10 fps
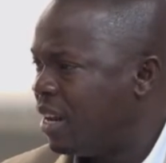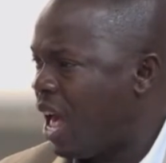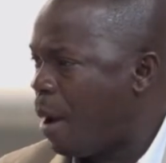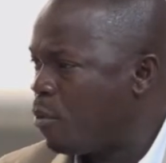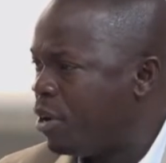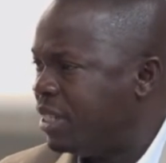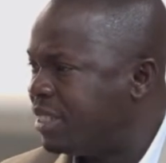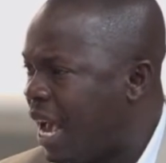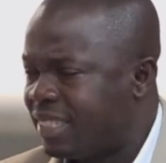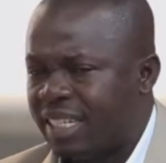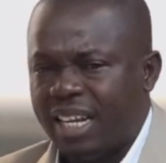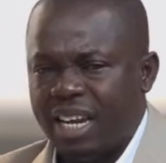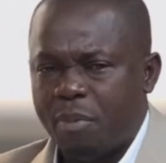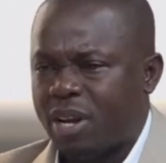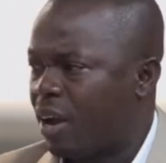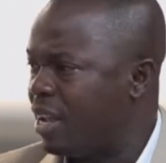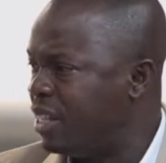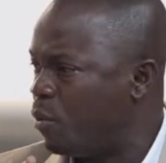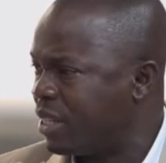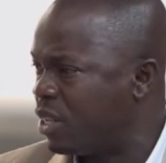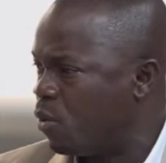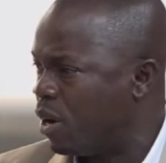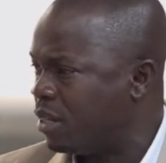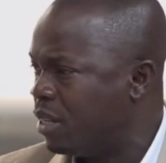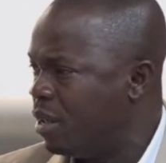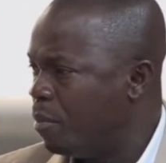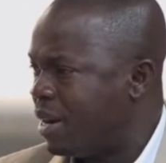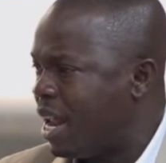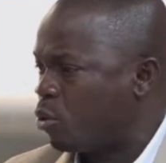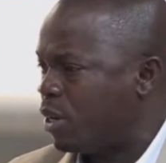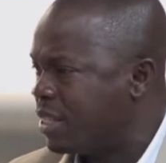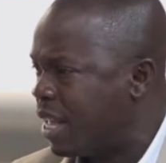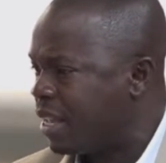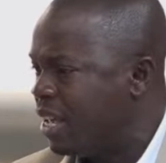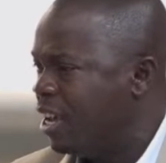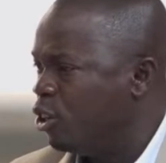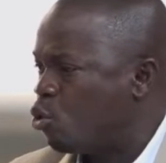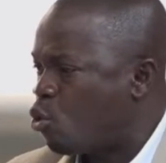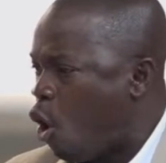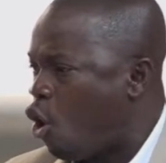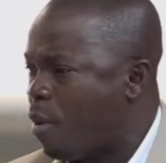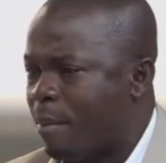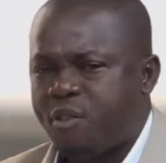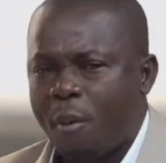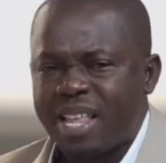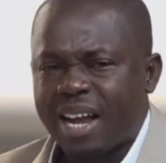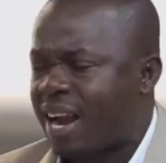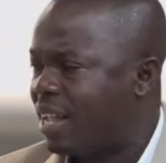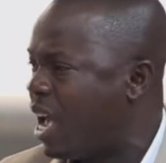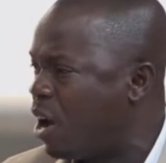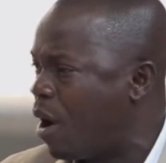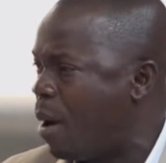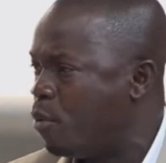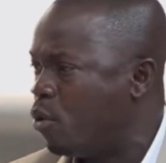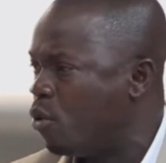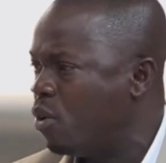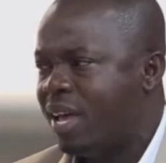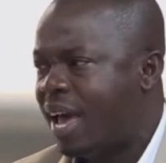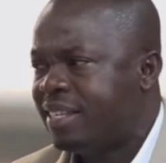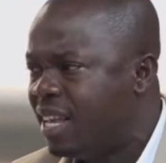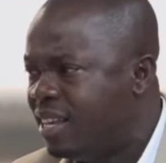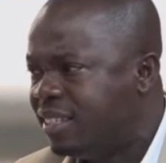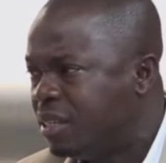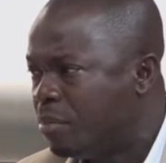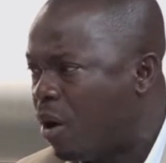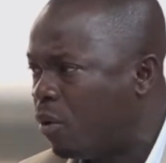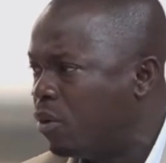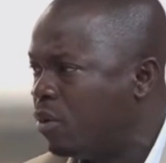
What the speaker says: I'm not inciting anybody against the Western world, but that's what they think. And to call on my before when you're crack, crack, bruno, and you easy man.